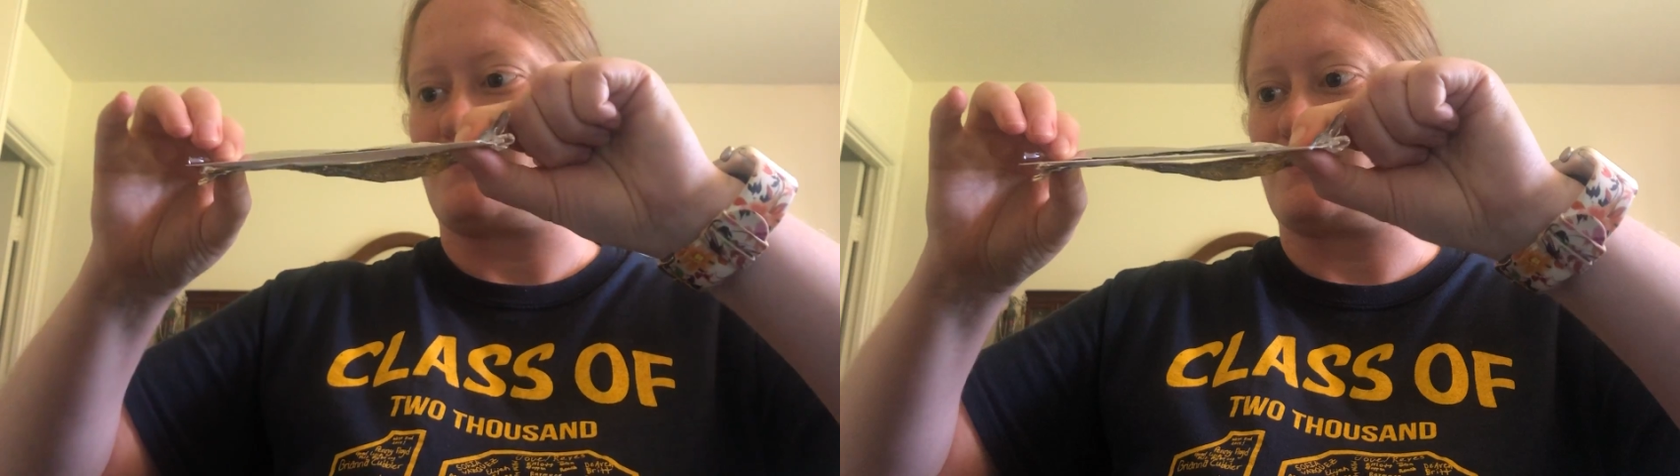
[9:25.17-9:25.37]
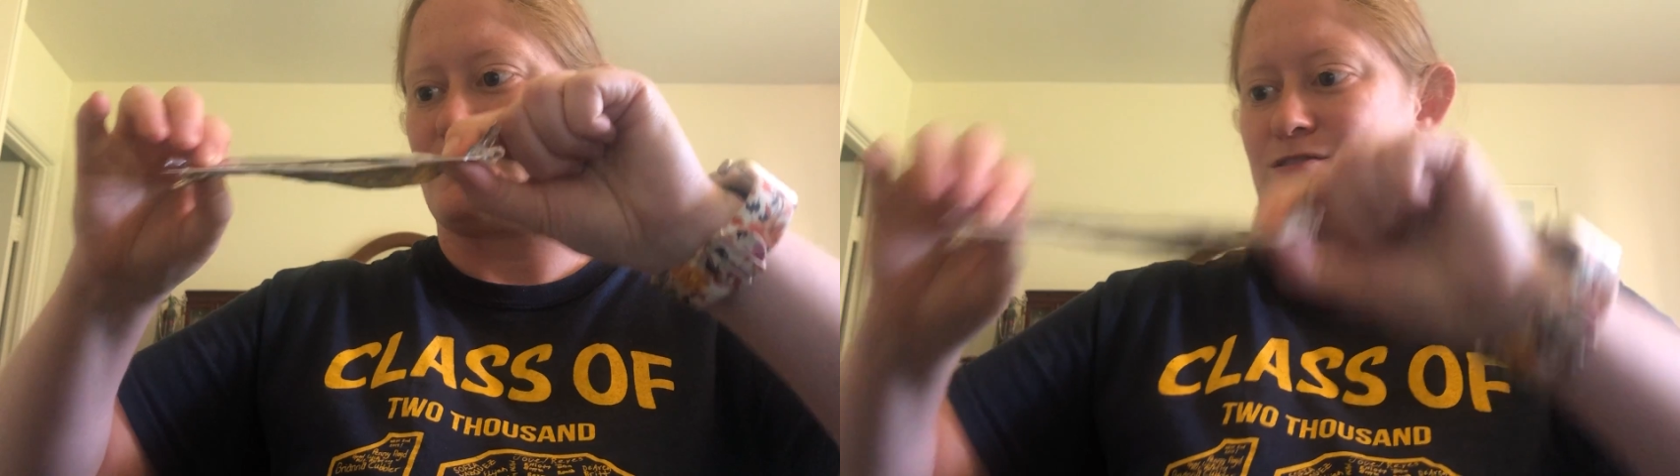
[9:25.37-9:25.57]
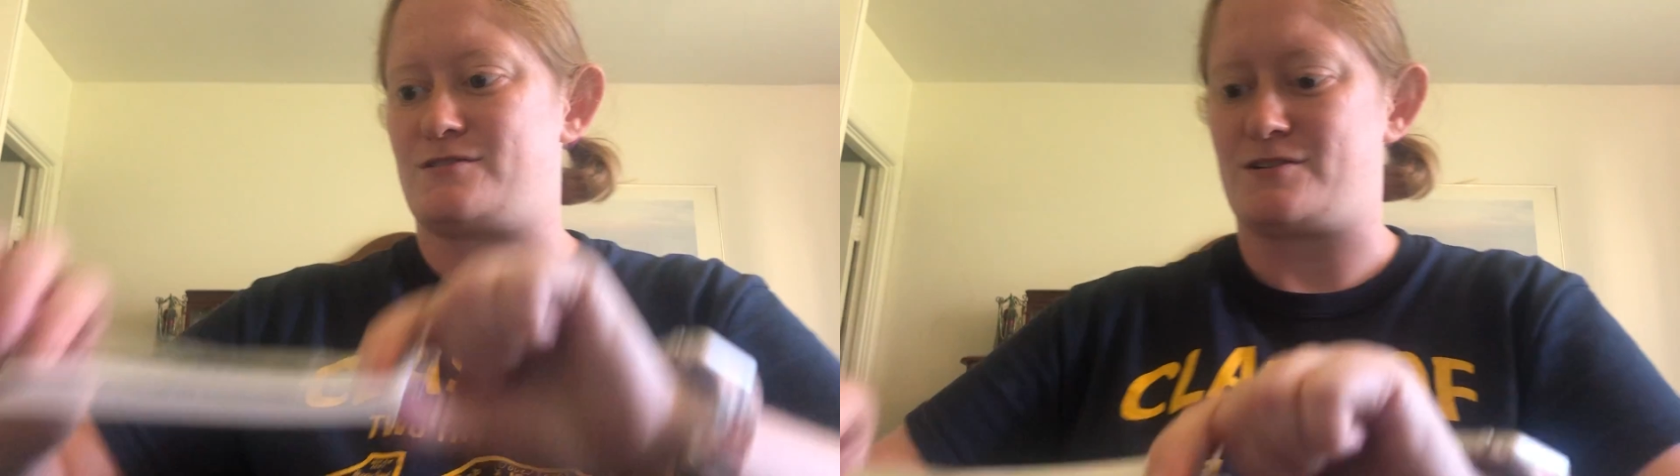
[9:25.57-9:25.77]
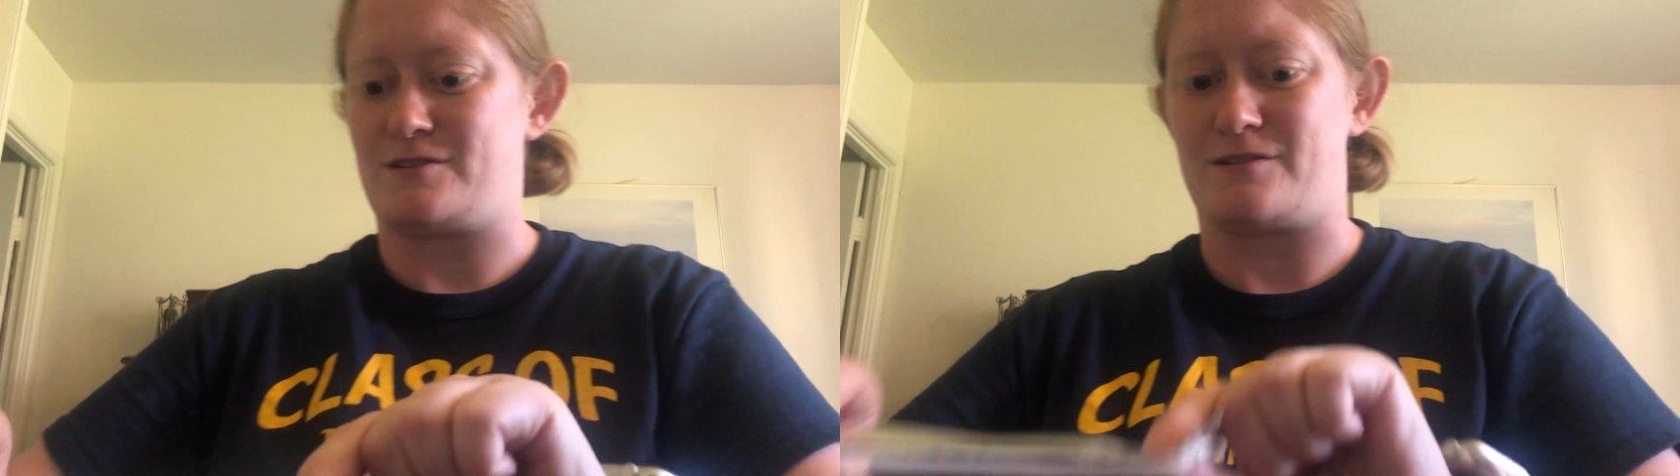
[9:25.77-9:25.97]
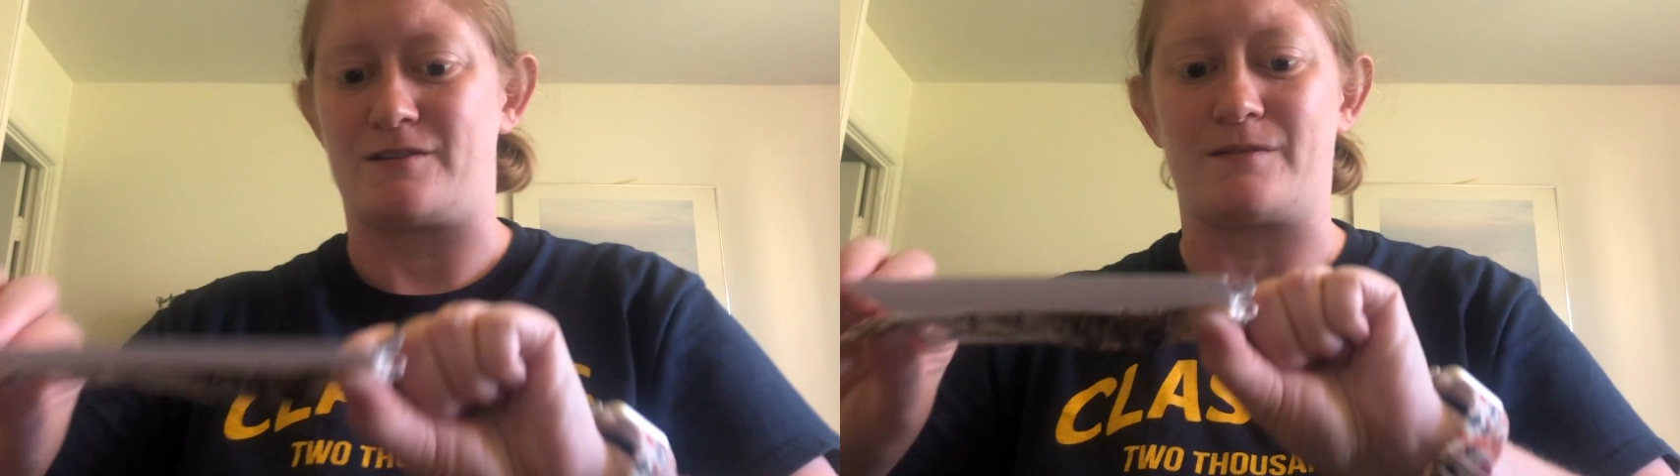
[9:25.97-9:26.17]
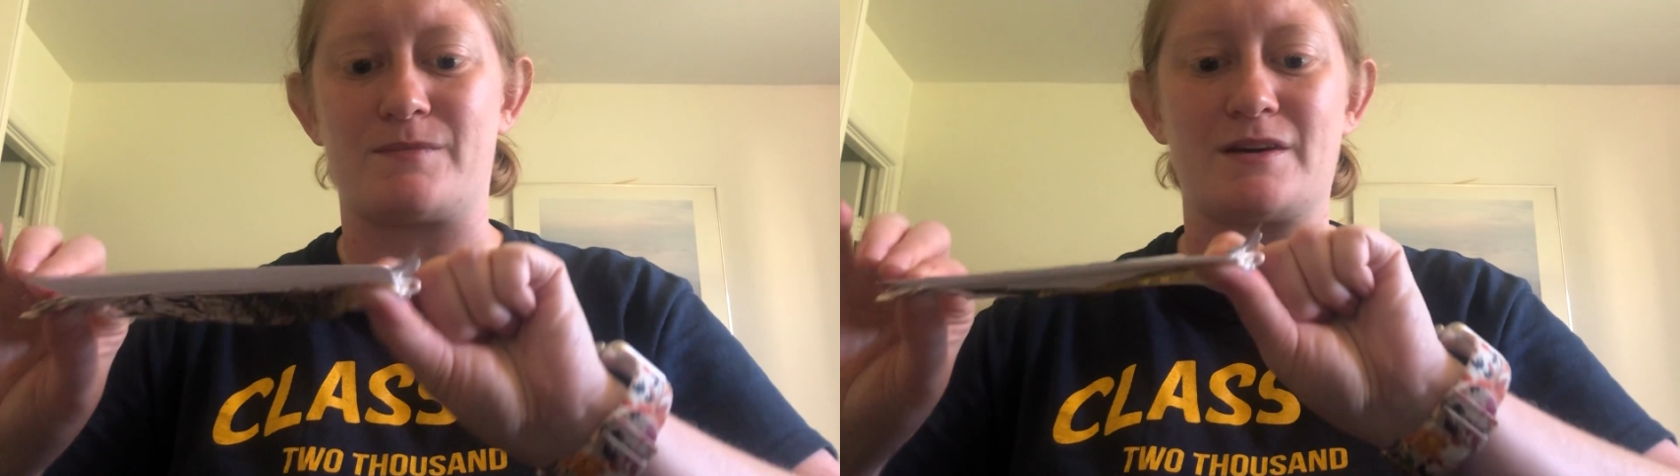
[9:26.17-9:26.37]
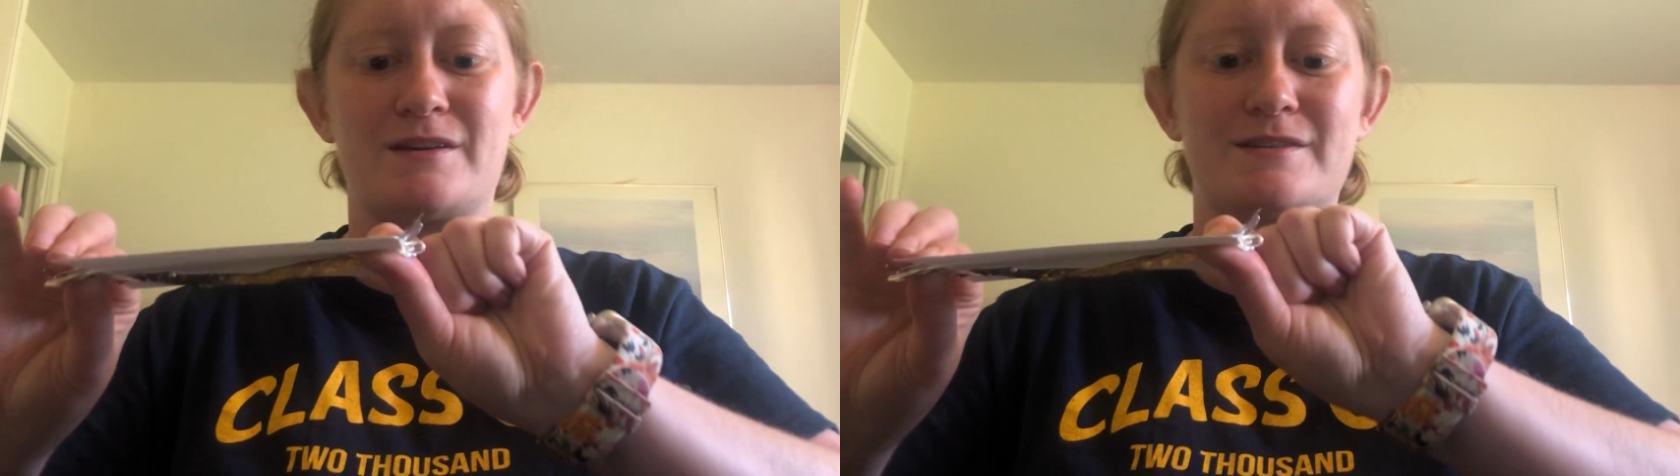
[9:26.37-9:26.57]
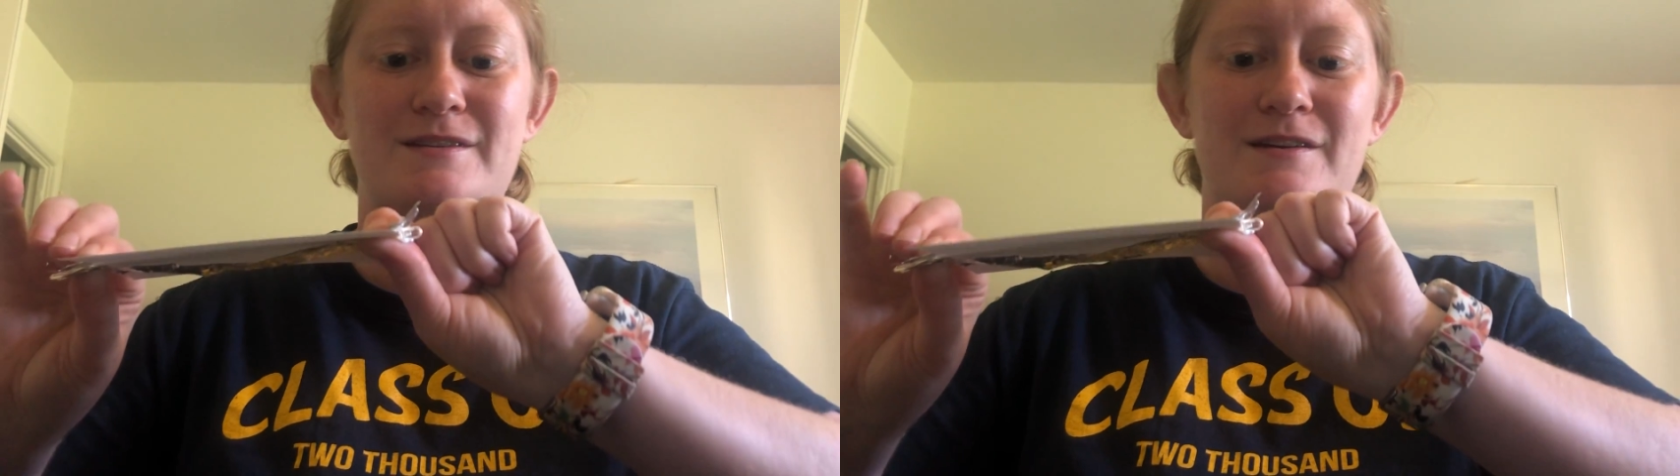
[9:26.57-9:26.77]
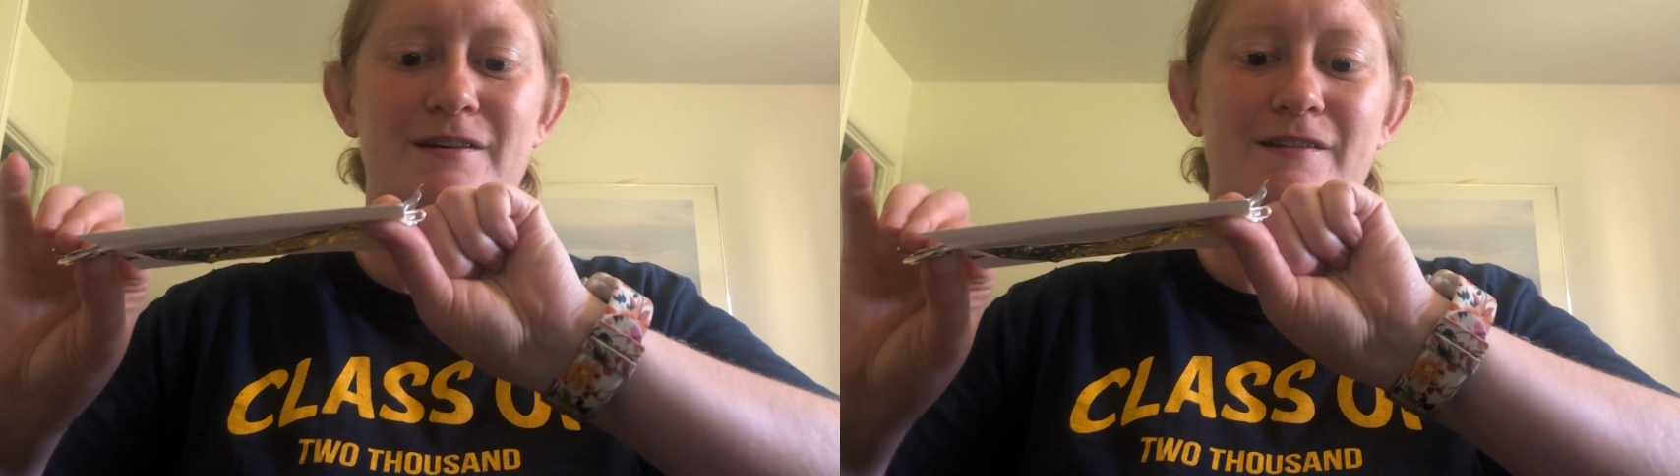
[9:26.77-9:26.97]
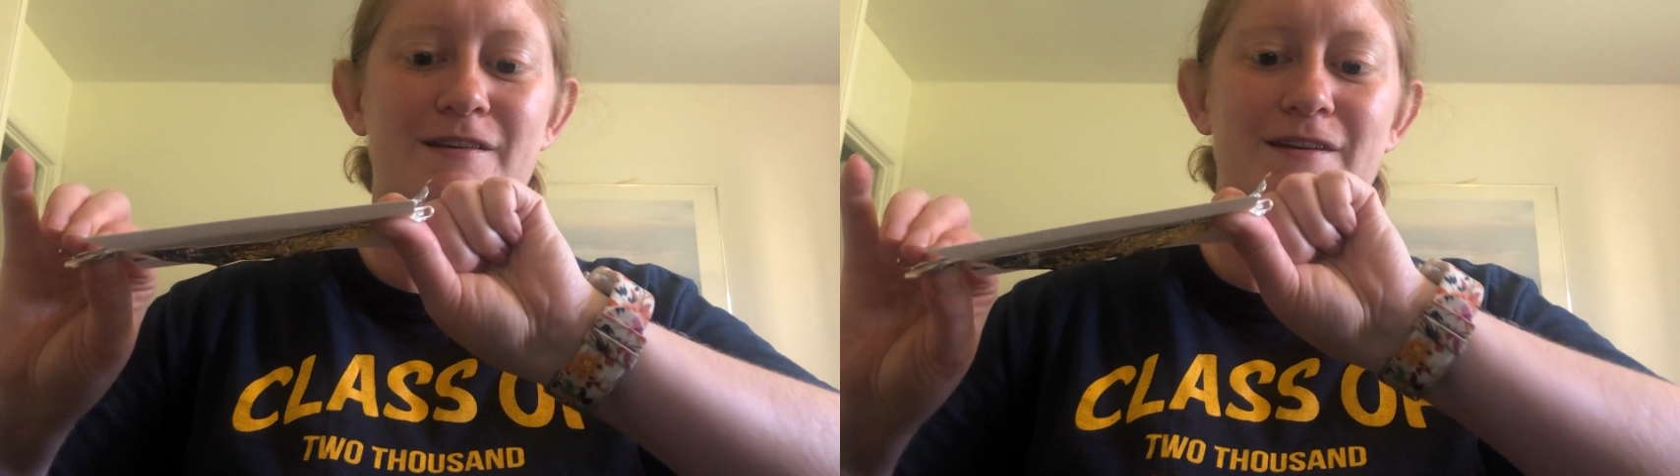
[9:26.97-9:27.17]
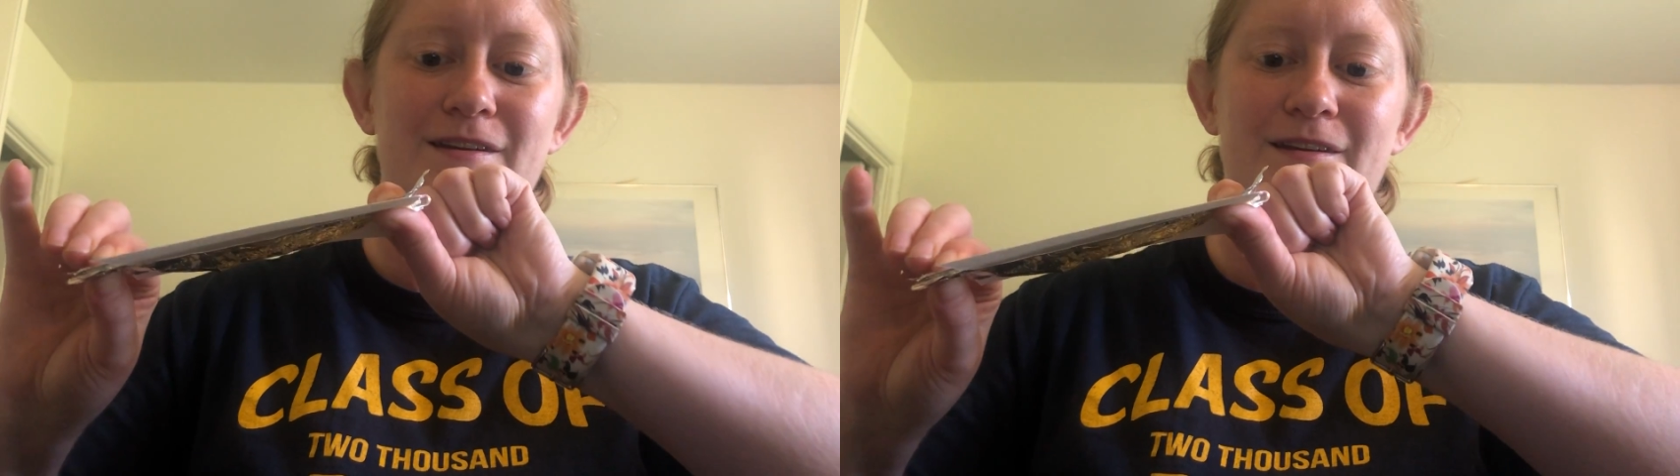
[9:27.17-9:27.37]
having a hard time staying lit.